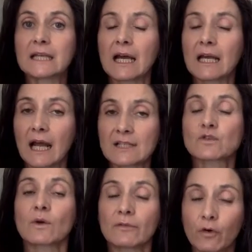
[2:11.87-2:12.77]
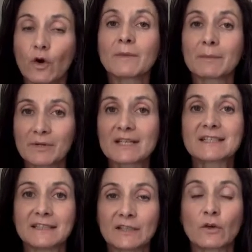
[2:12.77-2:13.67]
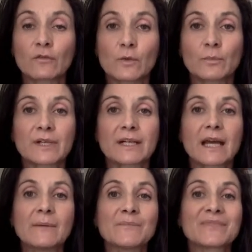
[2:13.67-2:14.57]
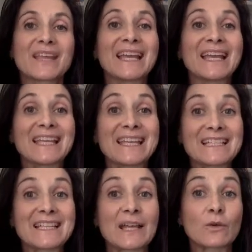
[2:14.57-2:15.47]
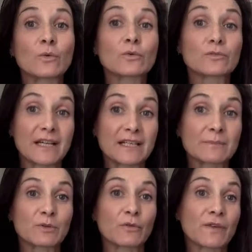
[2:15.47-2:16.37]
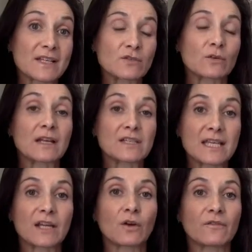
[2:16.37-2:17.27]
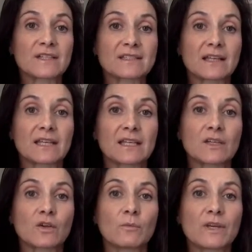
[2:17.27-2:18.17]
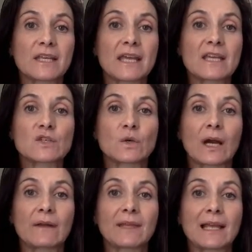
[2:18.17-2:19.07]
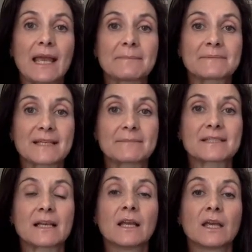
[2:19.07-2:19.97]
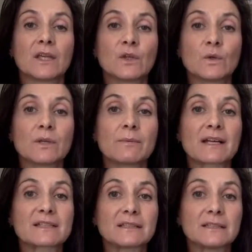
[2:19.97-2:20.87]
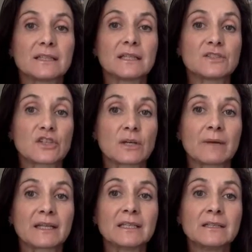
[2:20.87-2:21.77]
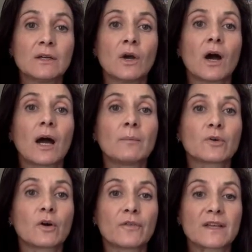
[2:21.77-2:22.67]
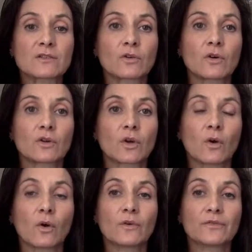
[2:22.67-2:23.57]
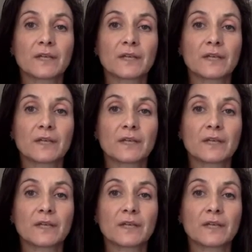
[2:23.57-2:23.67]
also a former president of UPREDA. He is the current professor and chair of strategic communication at the Leipzig University in Germany and professor of